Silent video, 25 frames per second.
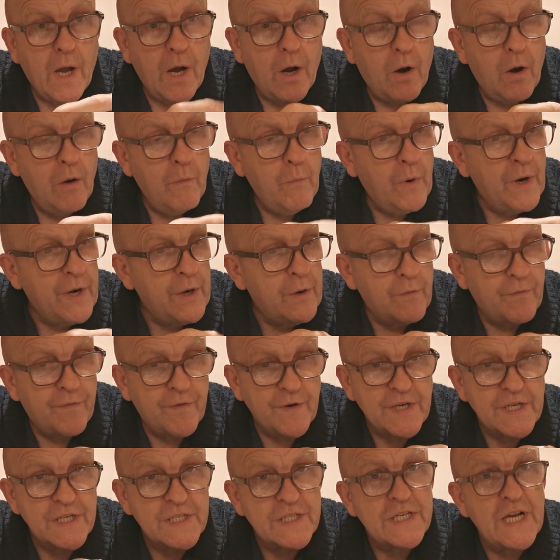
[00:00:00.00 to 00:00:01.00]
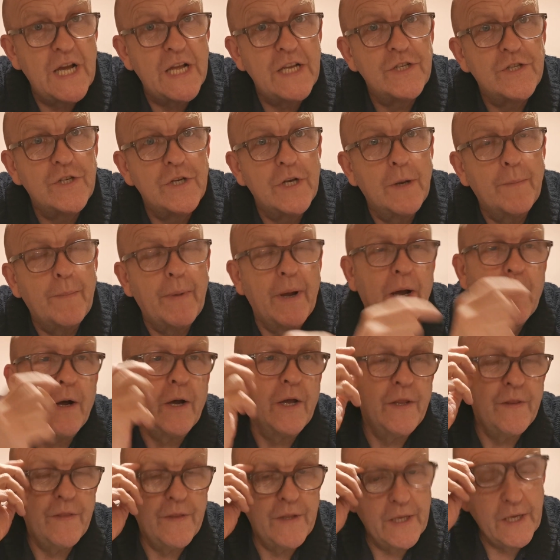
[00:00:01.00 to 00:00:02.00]
I went off in a tangent about
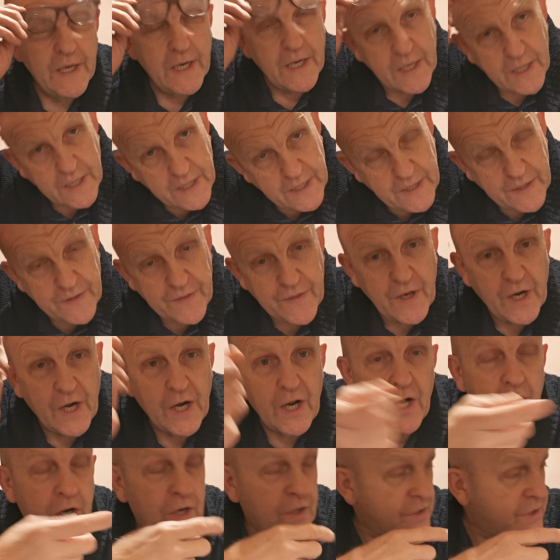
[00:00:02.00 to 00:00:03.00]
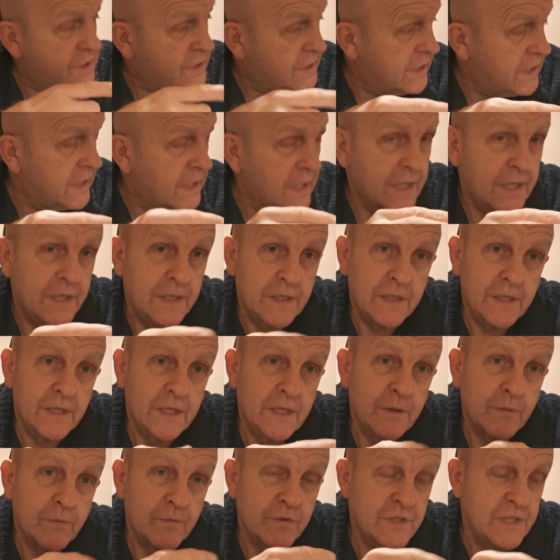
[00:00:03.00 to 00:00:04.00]
in the last
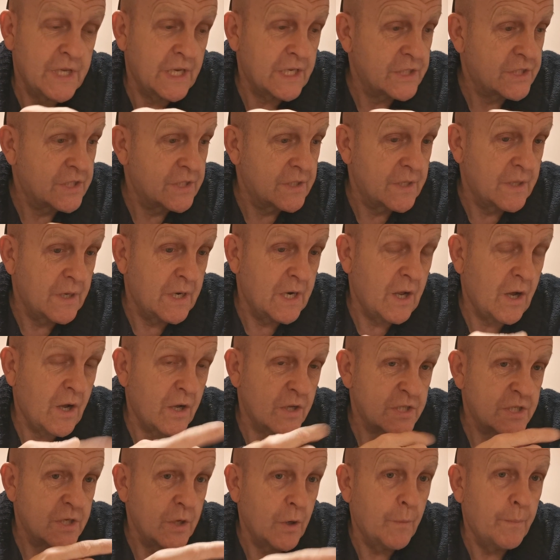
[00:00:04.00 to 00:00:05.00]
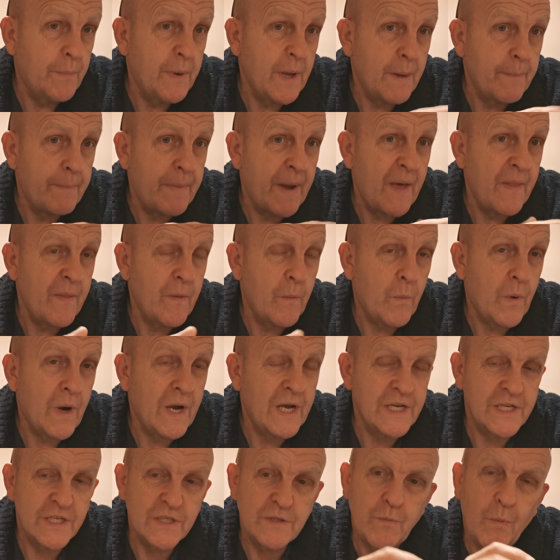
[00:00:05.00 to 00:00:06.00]
little section, the last little bit about the
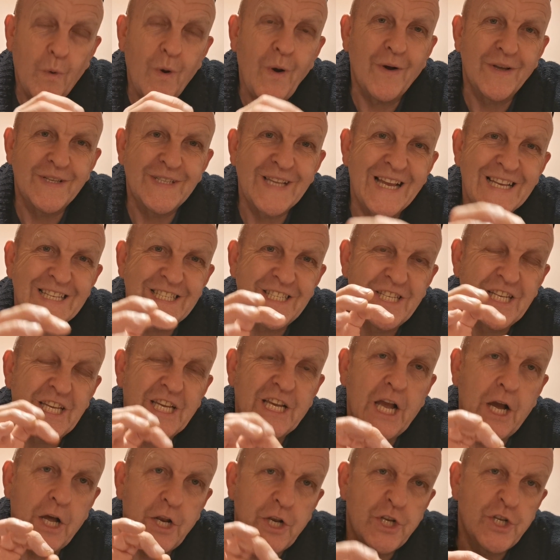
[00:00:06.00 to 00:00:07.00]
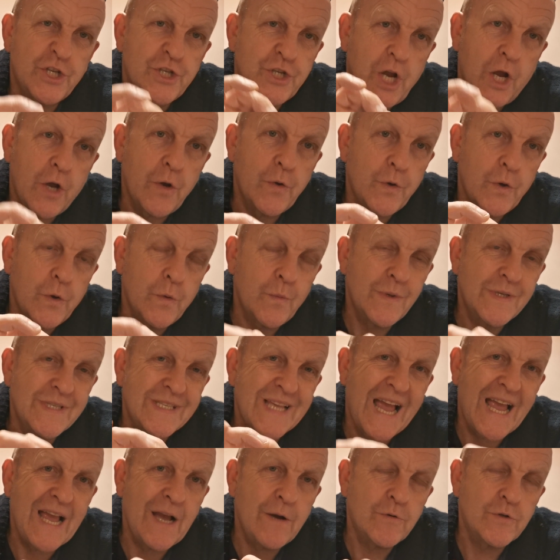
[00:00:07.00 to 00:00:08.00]
waders. What I was actually going to show you is
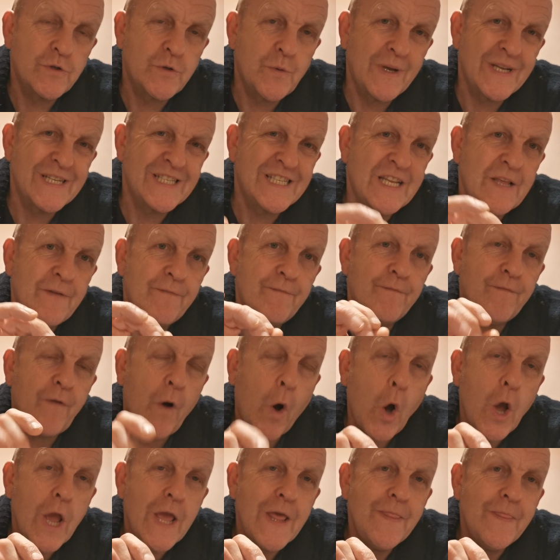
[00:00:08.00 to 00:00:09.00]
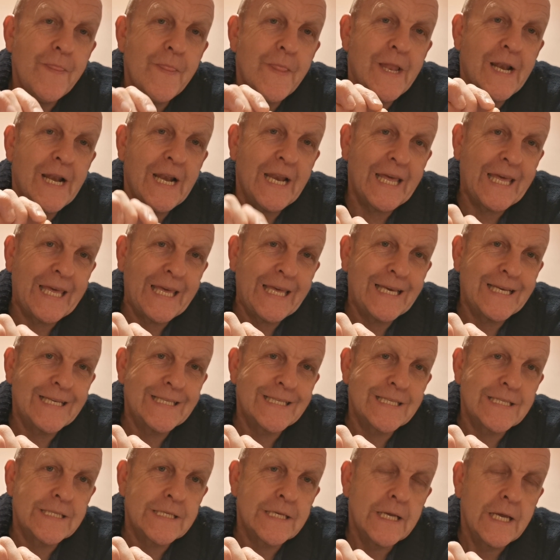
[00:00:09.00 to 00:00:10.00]
how to actually find the
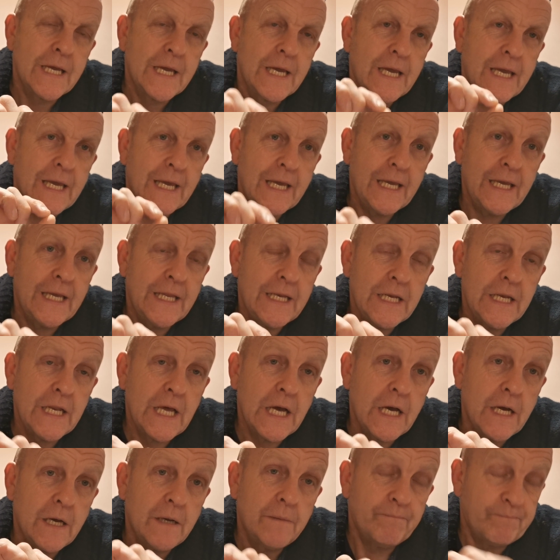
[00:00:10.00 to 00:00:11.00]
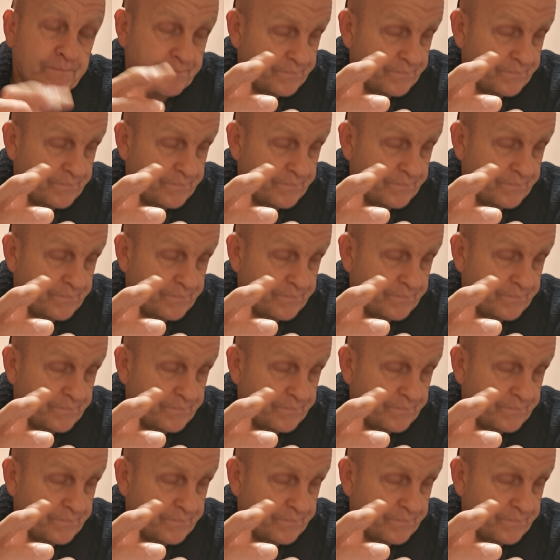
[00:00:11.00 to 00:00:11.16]
leaks in the